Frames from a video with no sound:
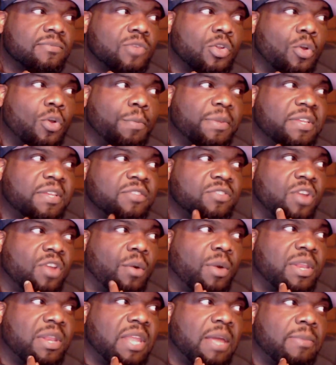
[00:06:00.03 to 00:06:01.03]
know, because
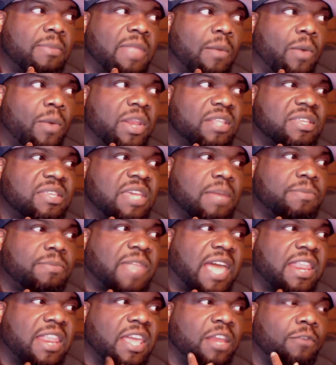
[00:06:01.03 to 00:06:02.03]
knowing them, they want to keep
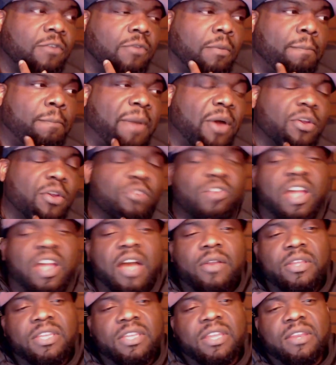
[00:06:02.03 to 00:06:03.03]
that interim belt
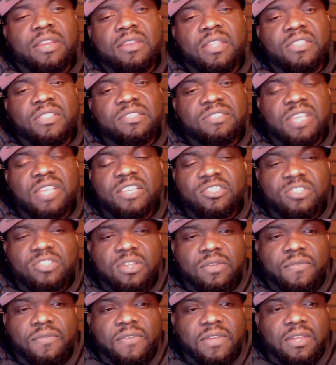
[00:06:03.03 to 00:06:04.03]
around and get another
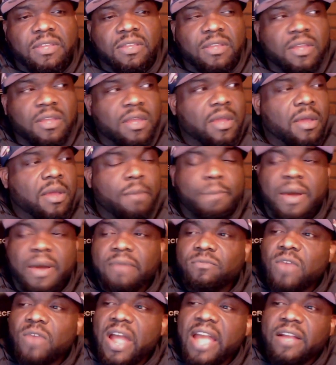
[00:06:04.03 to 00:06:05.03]
sanctioning fee.
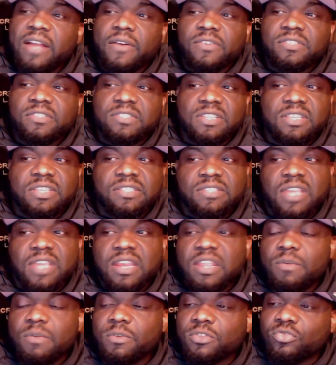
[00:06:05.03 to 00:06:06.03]
But Ryan Garcia is saying
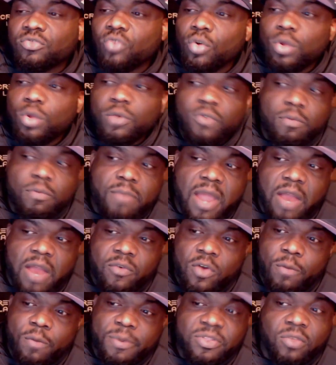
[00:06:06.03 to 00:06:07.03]
he wants Rolly
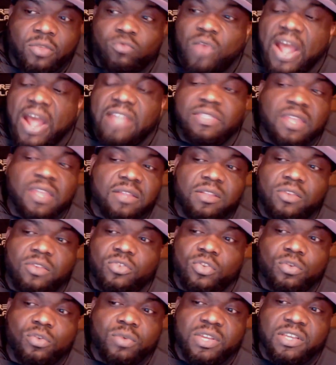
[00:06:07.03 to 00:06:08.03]
Romero. But the right thing to
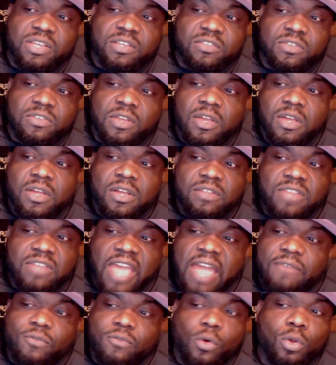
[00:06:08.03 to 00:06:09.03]
do is to
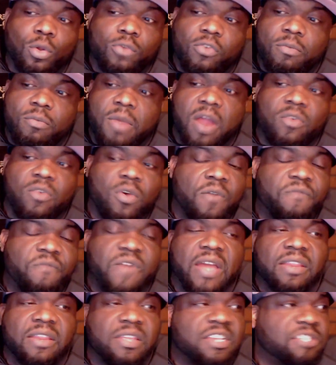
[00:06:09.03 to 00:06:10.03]
have Rolly Romero
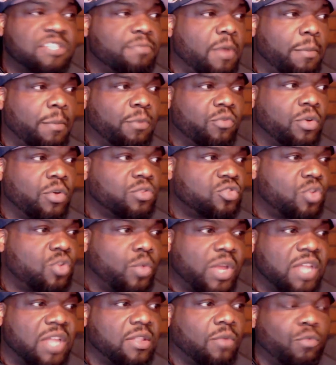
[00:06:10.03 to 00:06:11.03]
fight Ismael Barroso
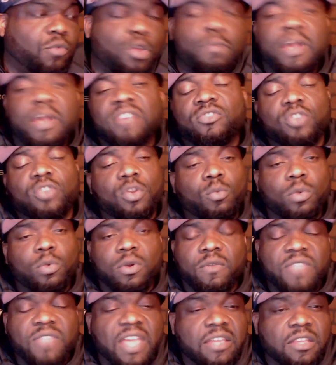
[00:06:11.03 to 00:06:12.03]
in the remaster, and the winner
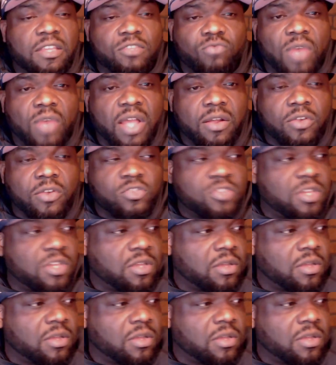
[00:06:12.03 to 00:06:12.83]
of that gets Ryan Garcia.